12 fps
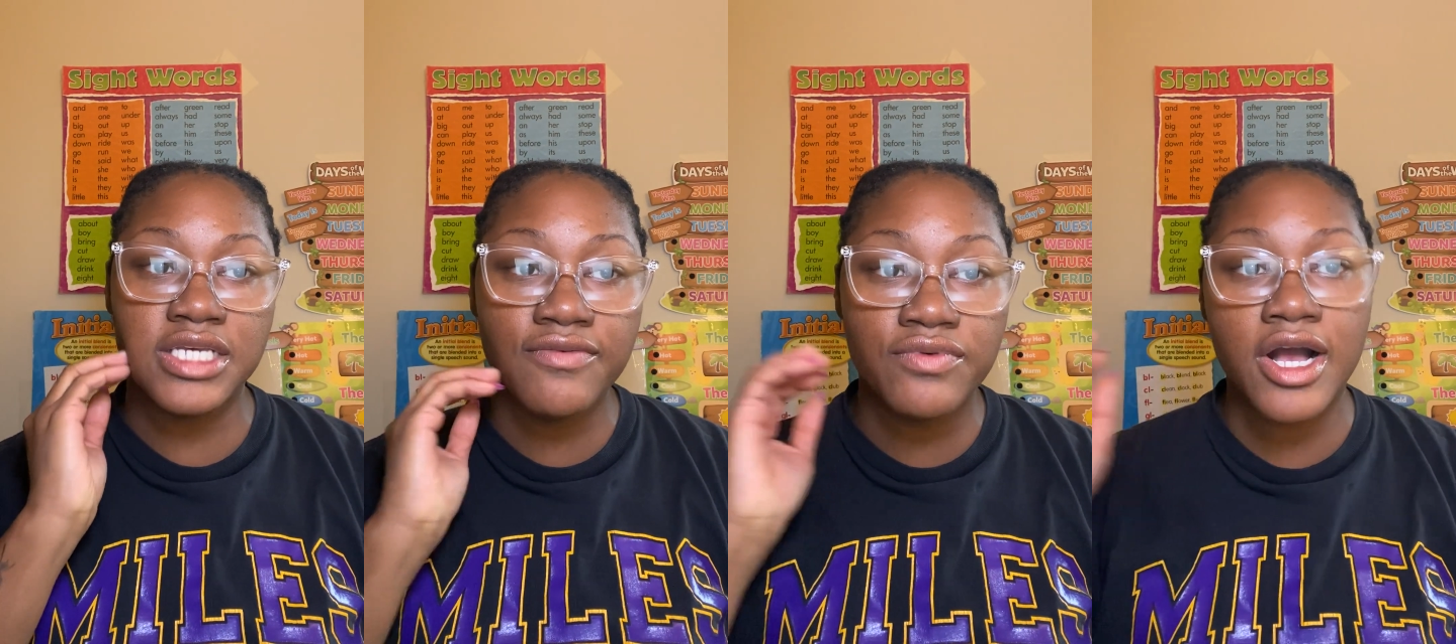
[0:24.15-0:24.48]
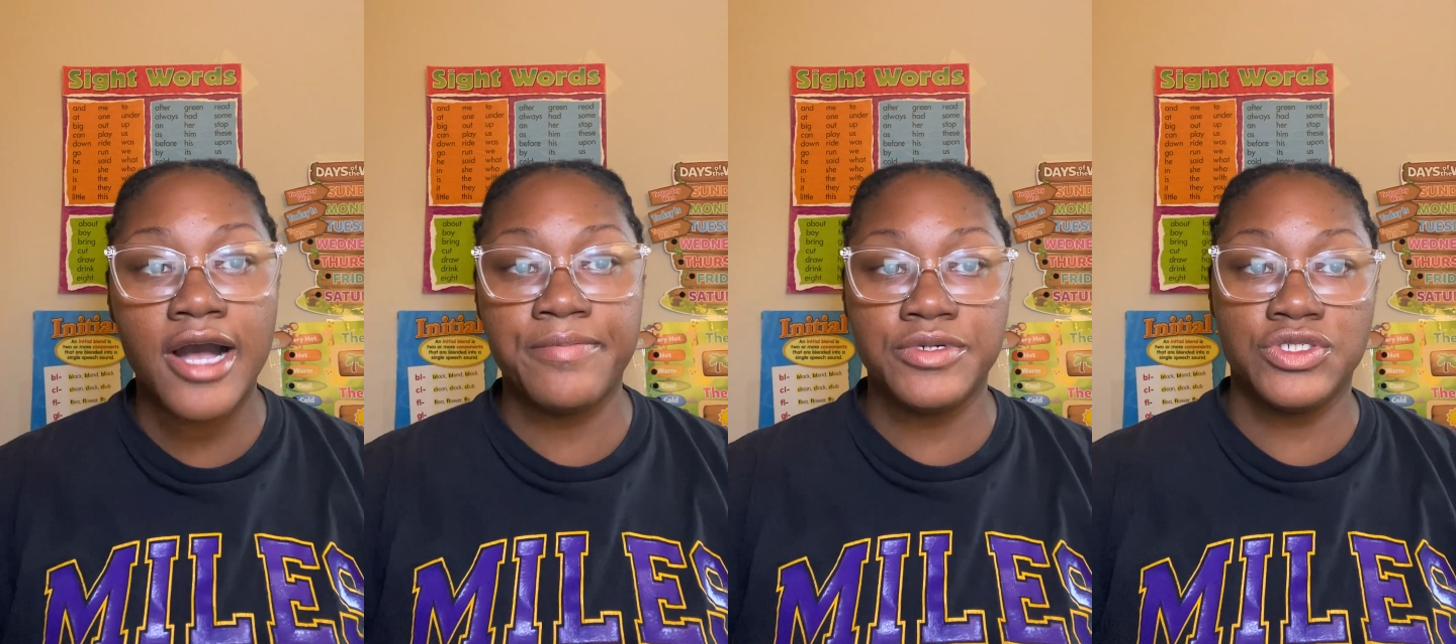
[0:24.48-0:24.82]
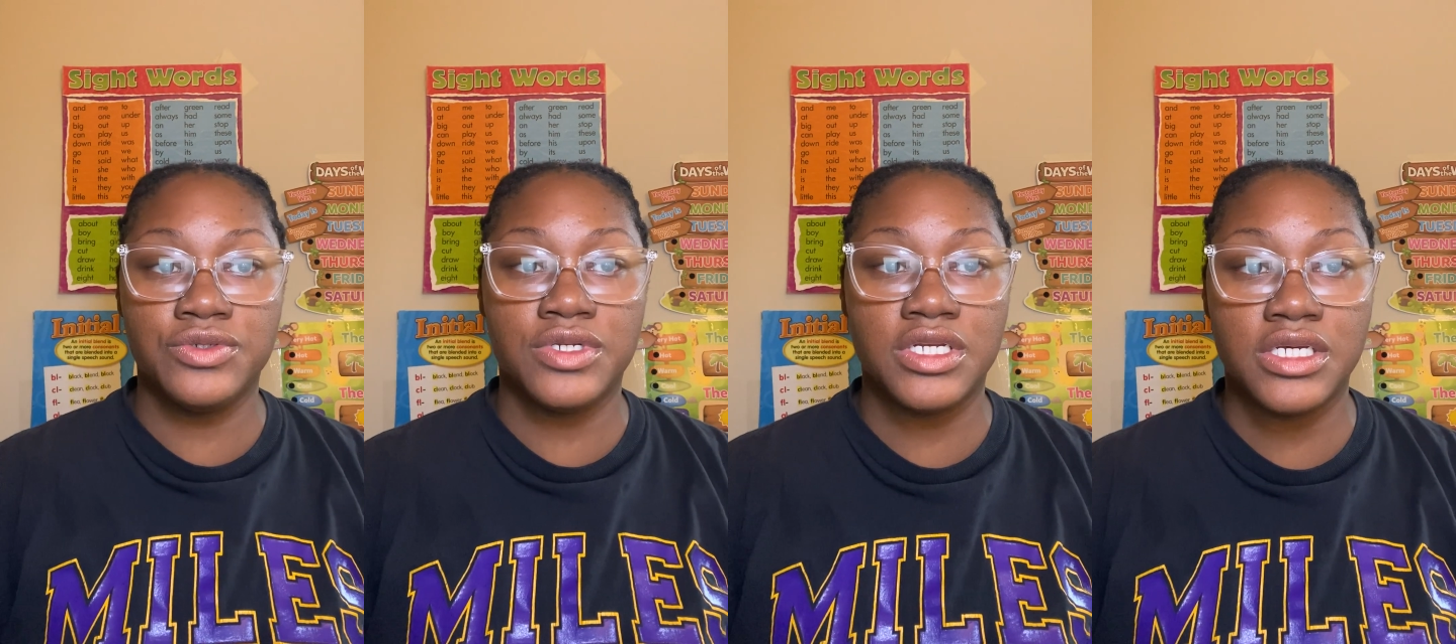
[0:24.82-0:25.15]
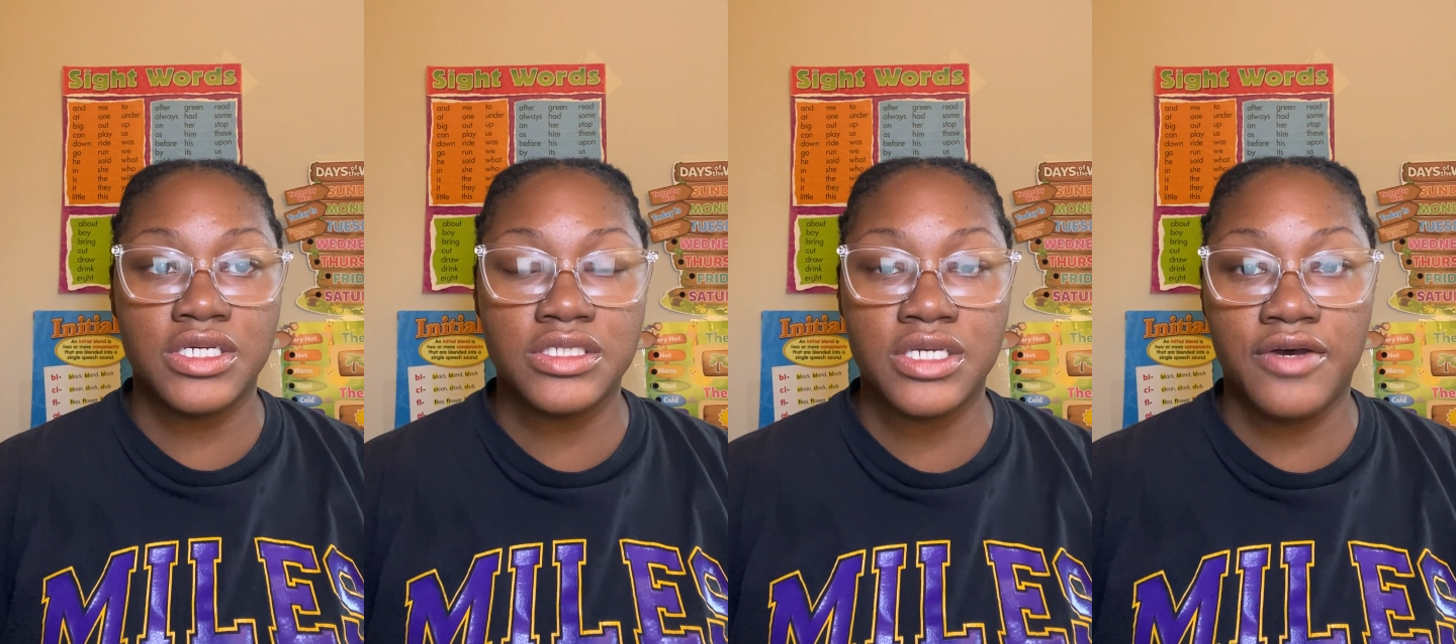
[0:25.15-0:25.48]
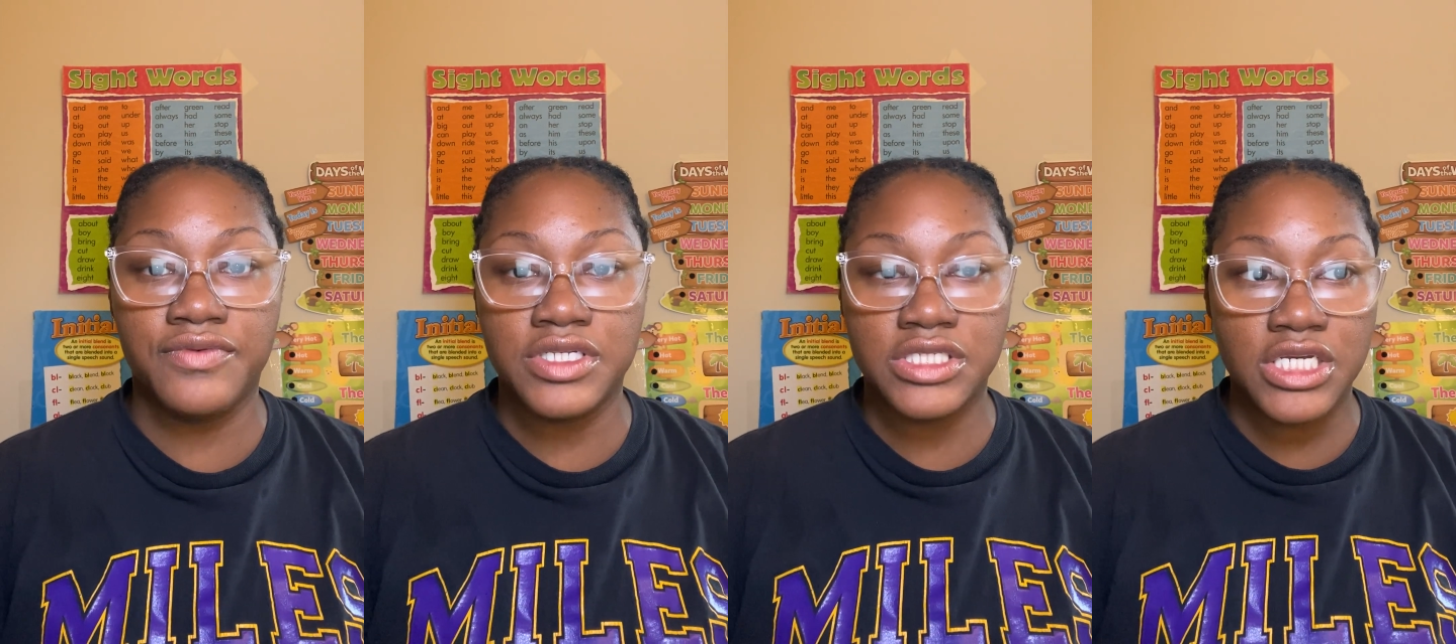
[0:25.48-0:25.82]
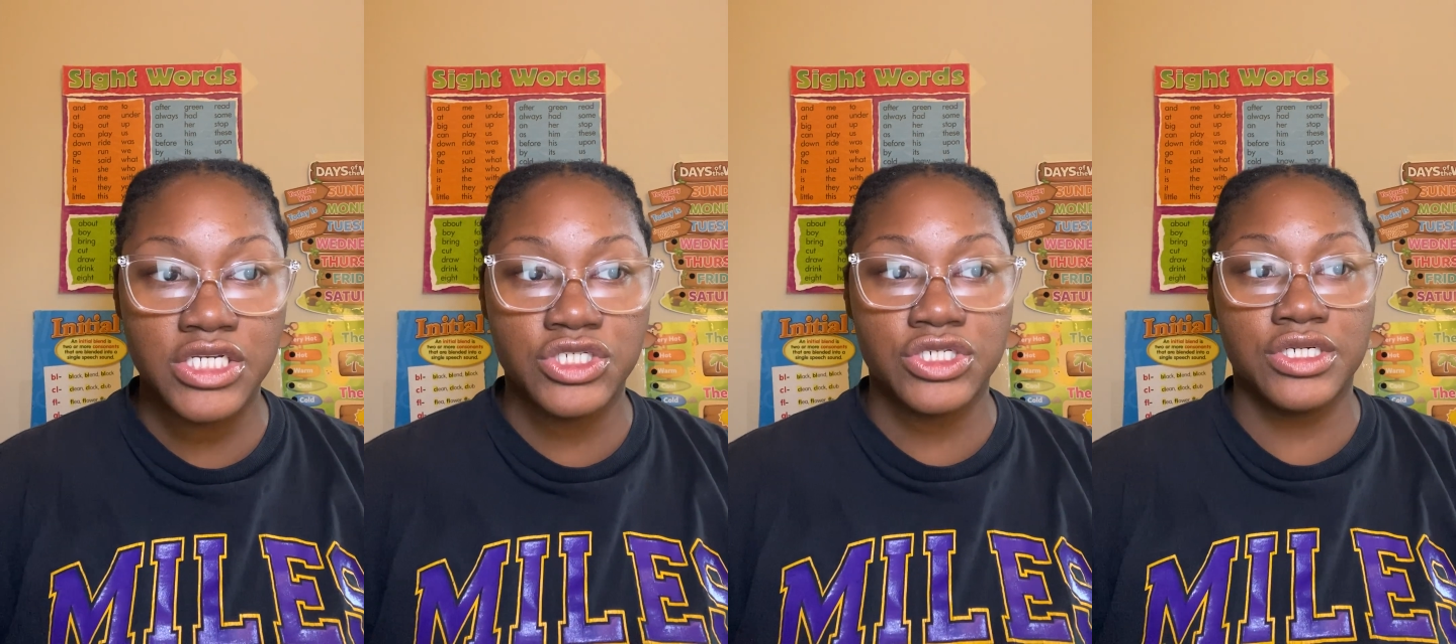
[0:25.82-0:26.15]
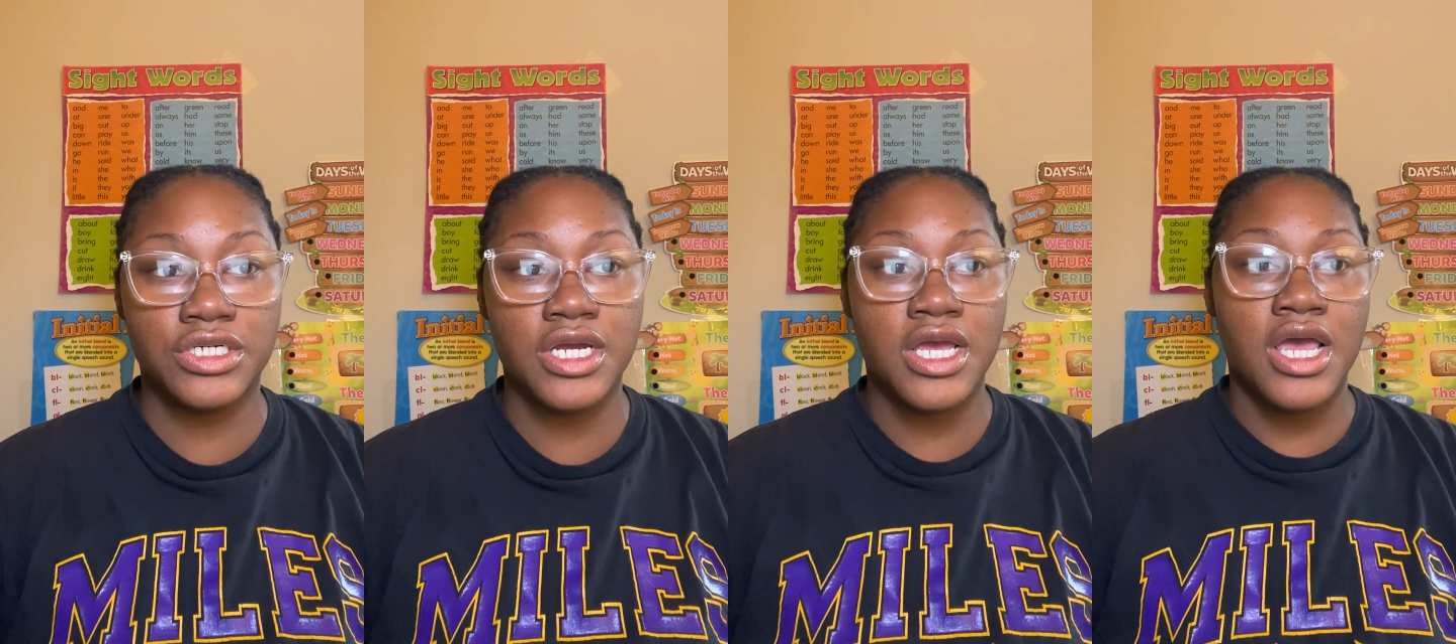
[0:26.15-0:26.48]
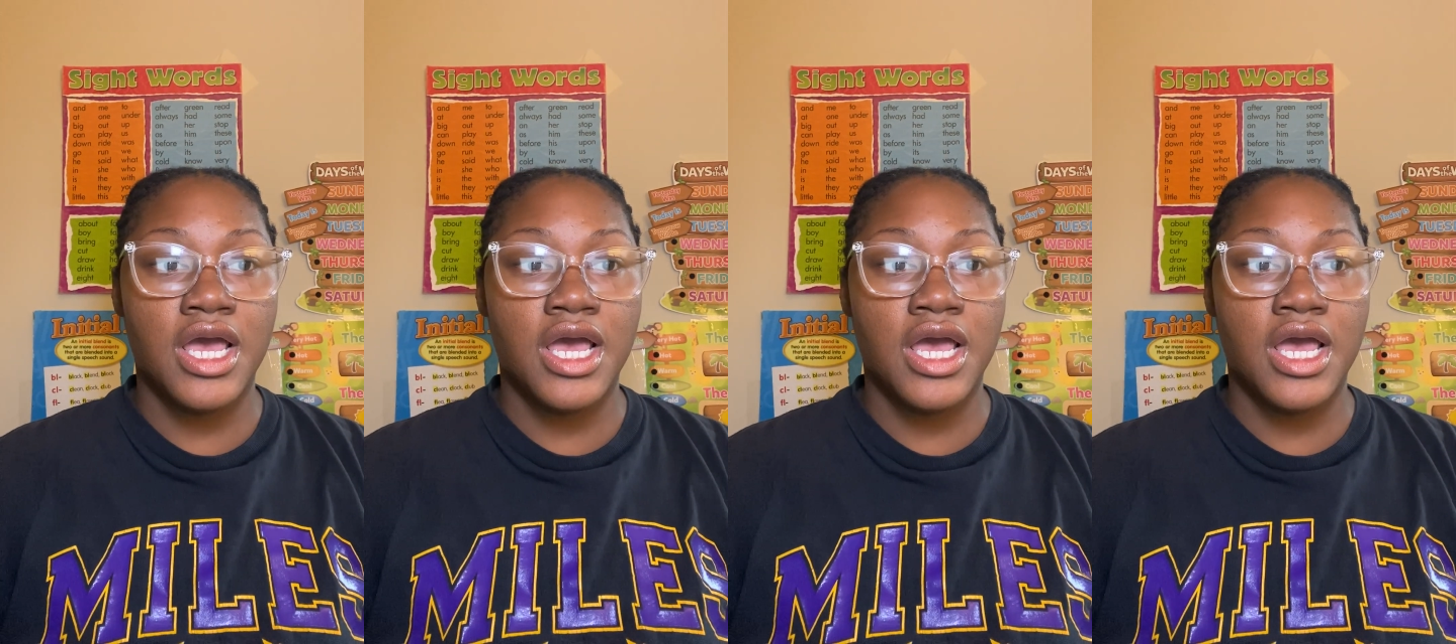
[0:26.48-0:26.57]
several opportunities of the teacher,